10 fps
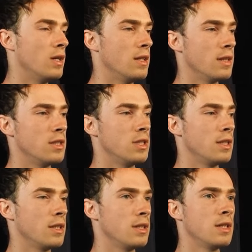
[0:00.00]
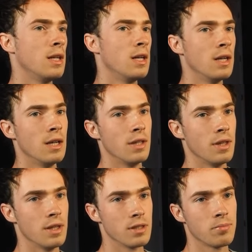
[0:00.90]
in the G League
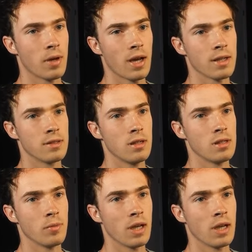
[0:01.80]
this past season.